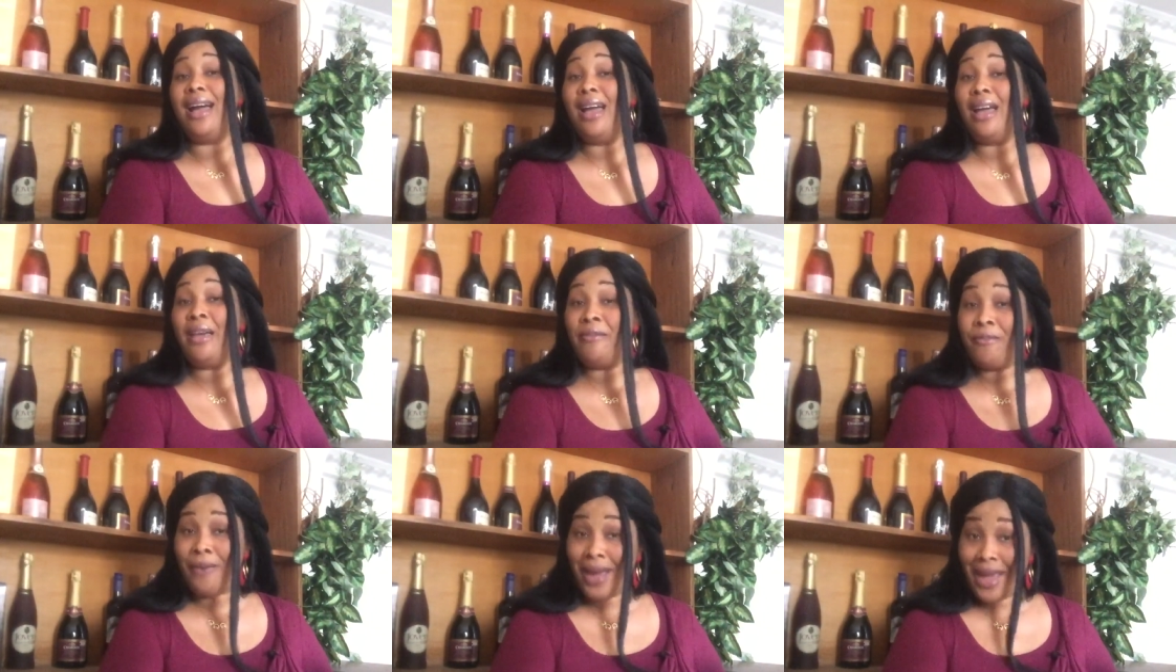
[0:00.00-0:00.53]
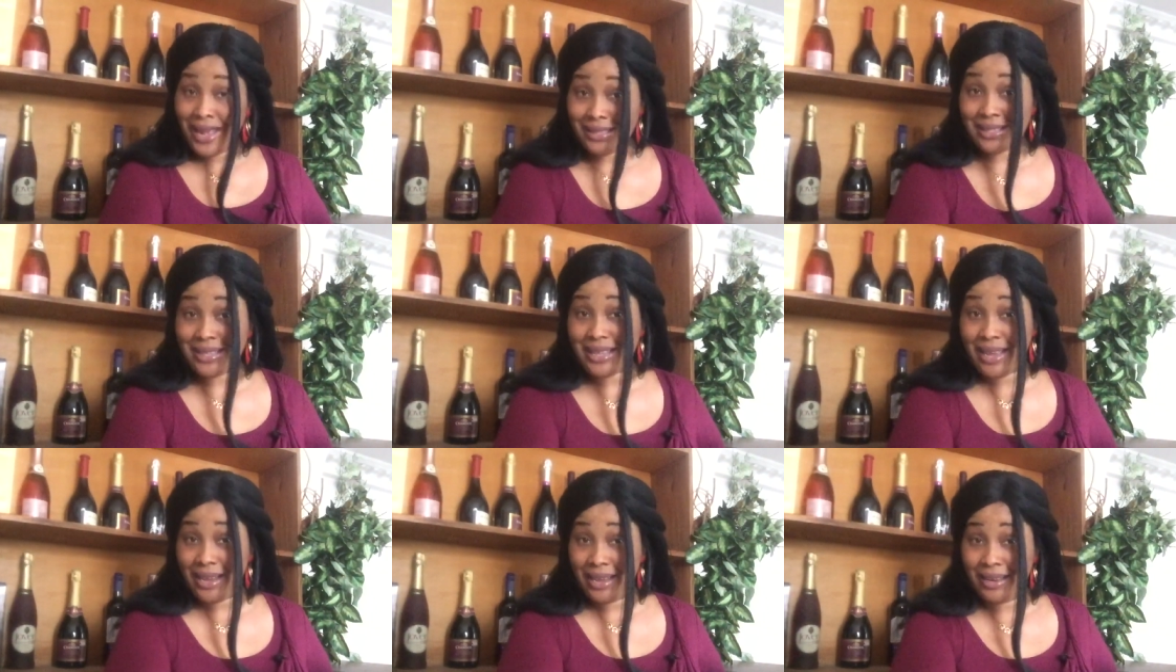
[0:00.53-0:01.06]
a fire
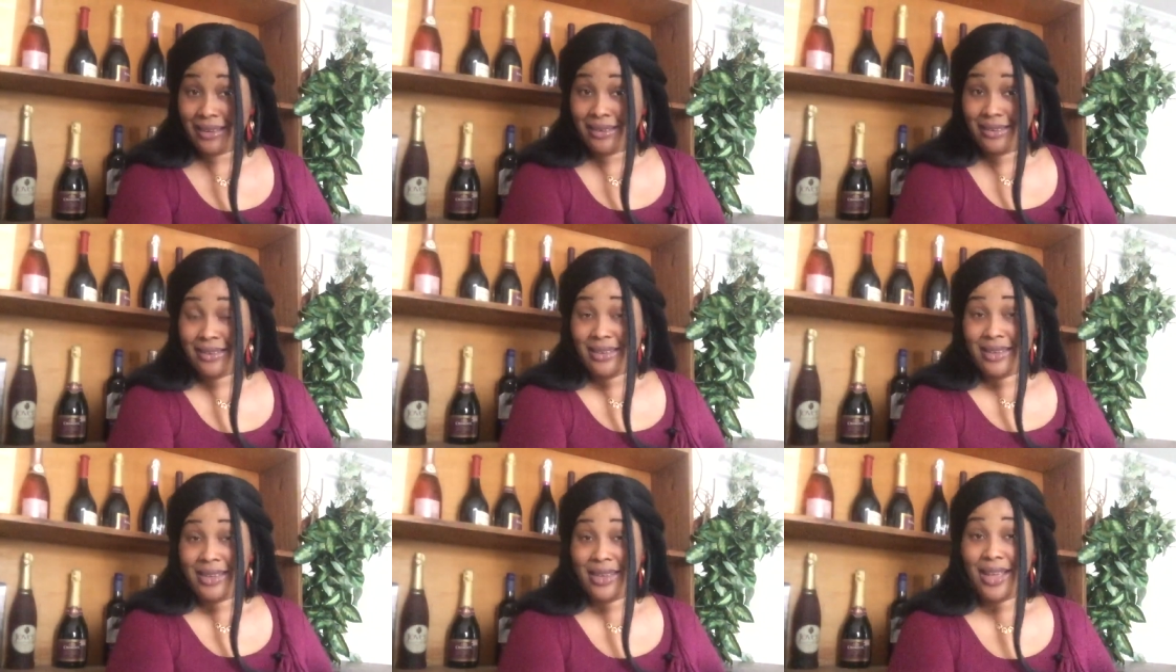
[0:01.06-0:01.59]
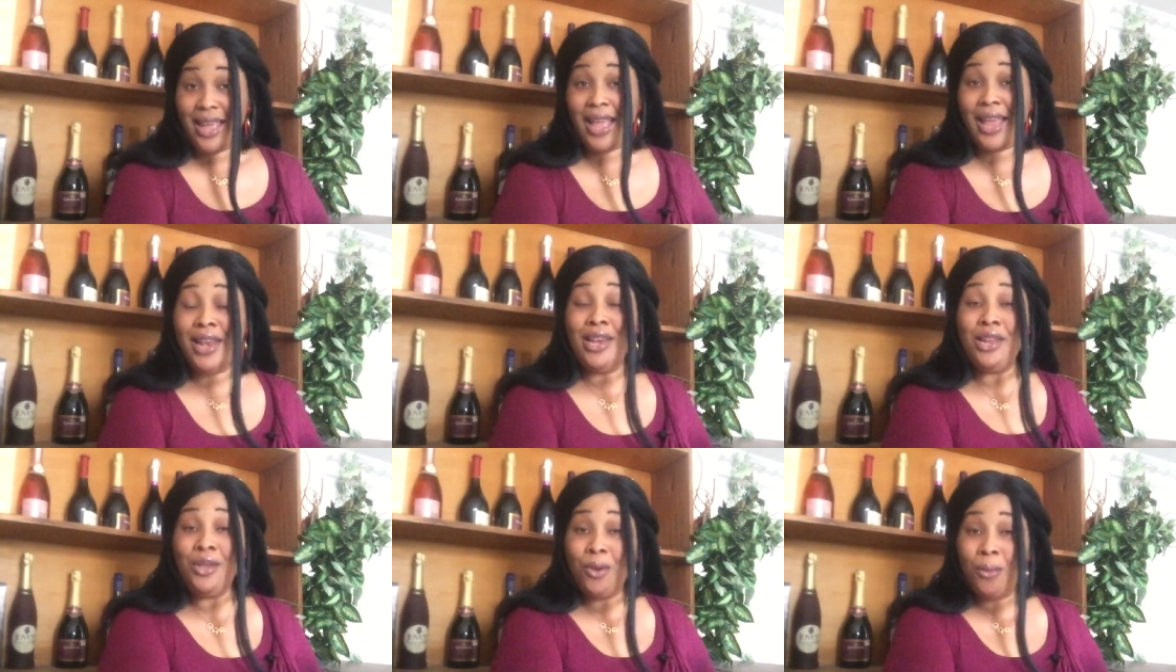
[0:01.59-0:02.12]
sign, a
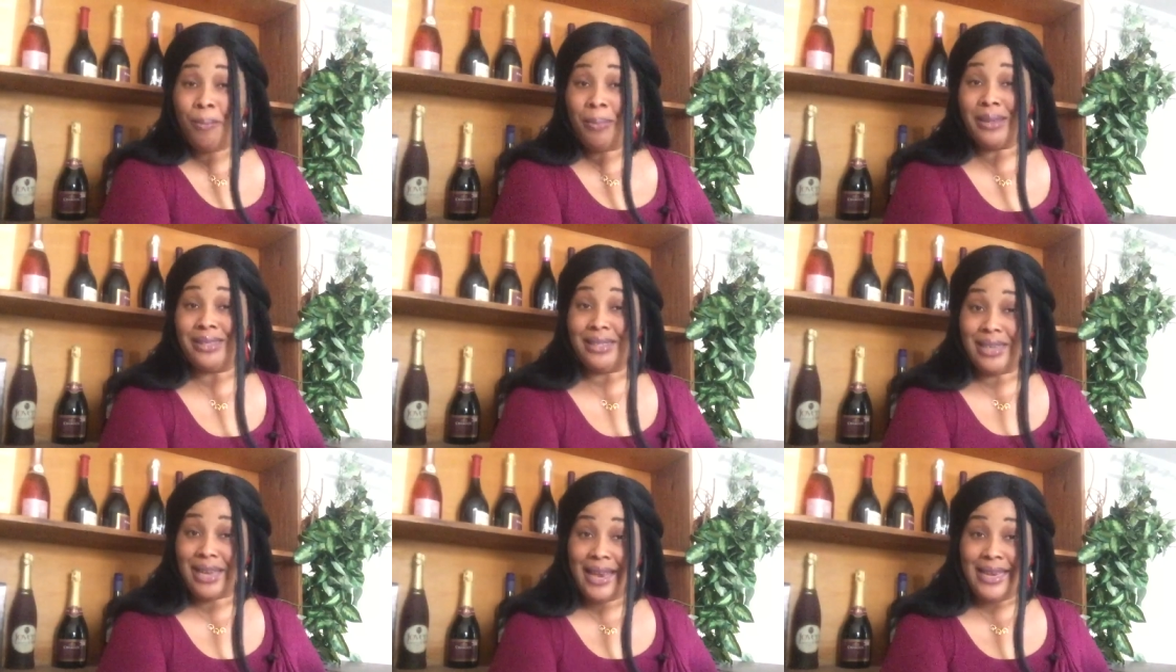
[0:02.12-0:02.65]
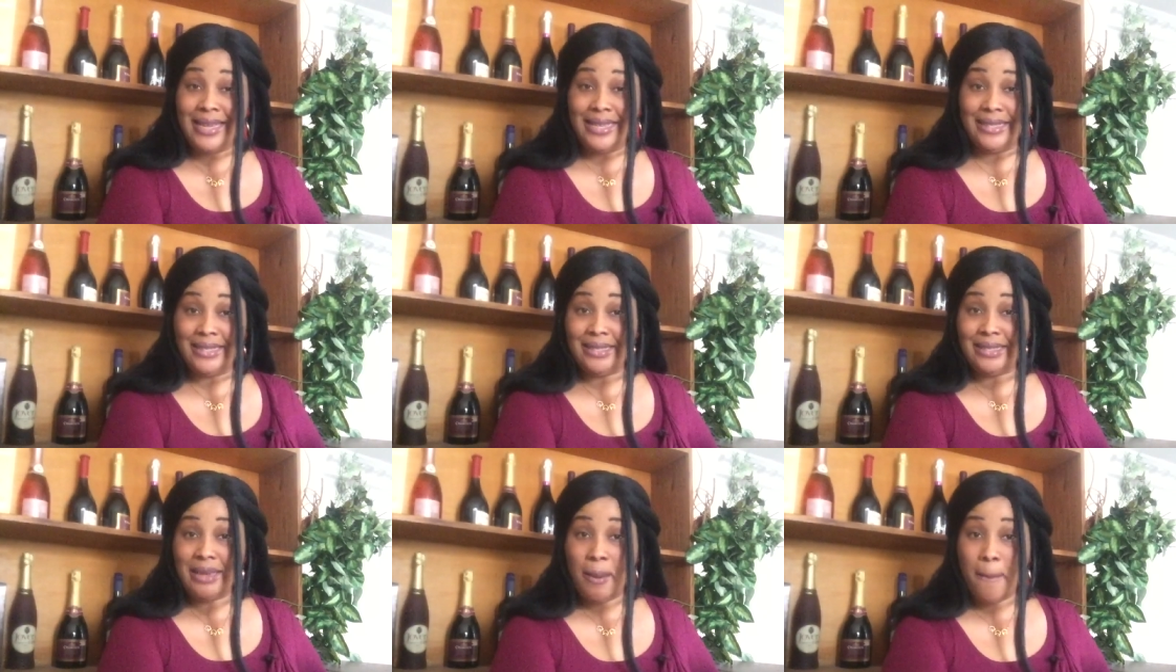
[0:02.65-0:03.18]
Leo personality,